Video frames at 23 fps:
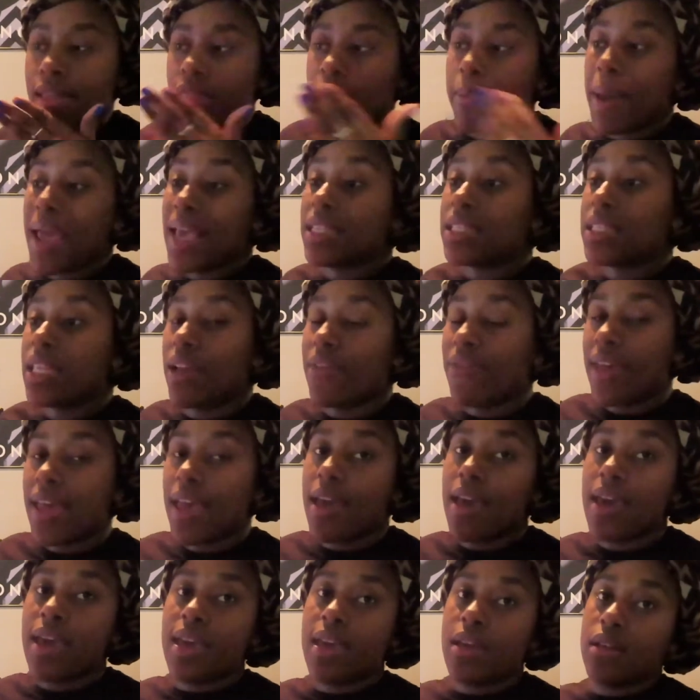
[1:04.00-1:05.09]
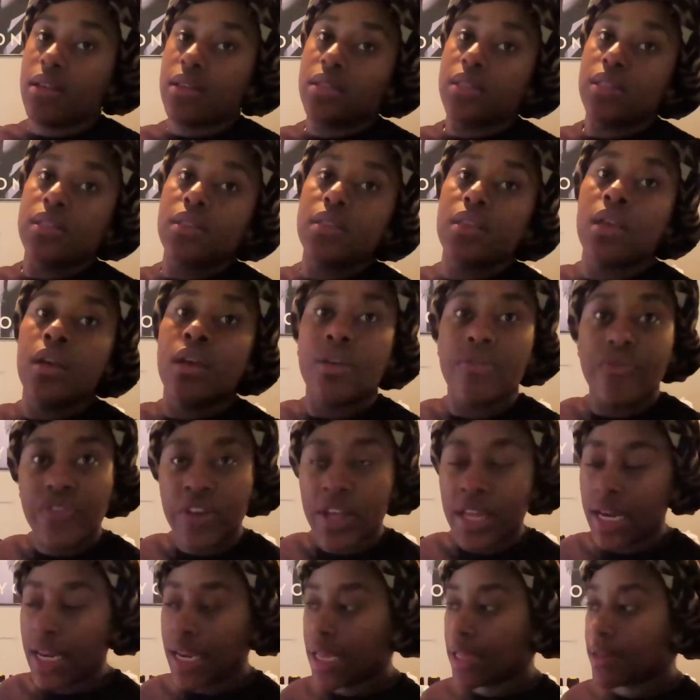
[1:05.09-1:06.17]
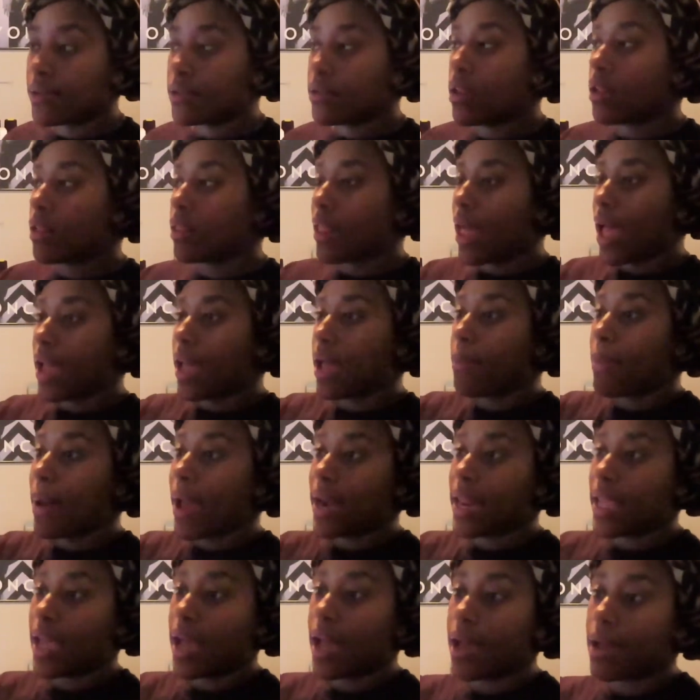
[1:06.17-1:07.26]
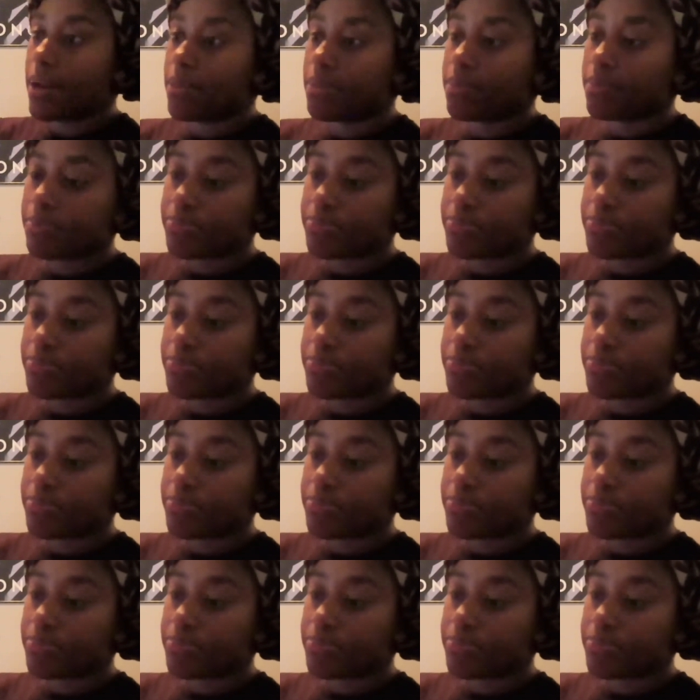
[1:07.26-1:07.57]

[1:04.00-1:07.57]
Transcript: the base of it is fitted like a bodycon.